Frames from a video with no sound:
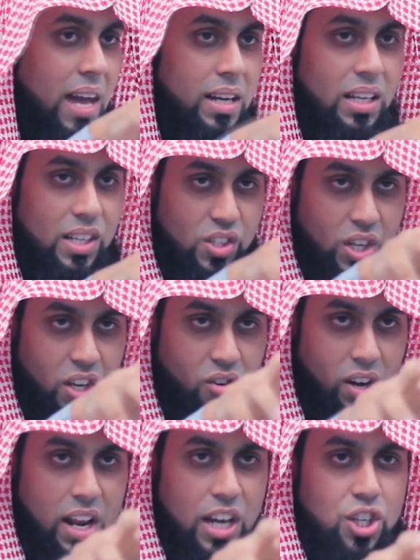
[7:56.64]
that is in
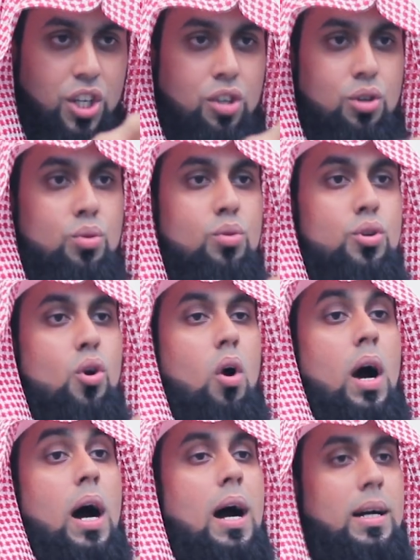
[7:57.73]
relation to your
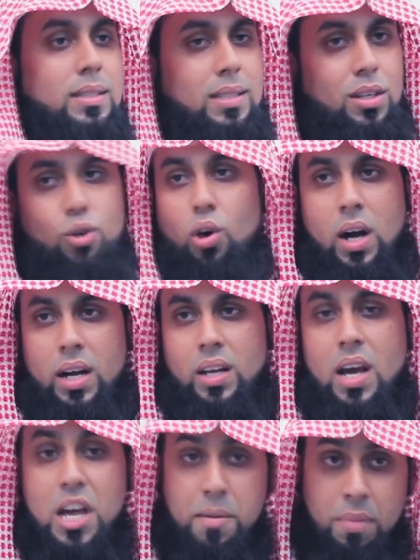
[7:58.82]
heart your heart
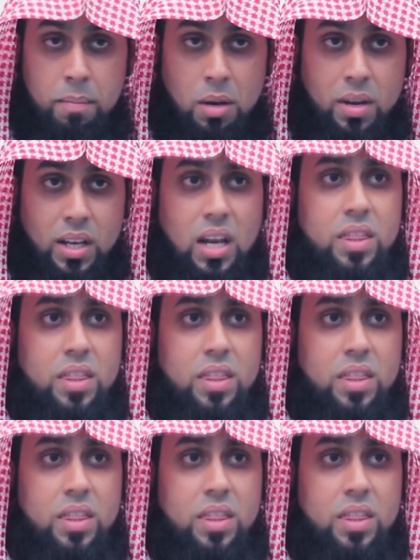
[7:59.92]
imam ibn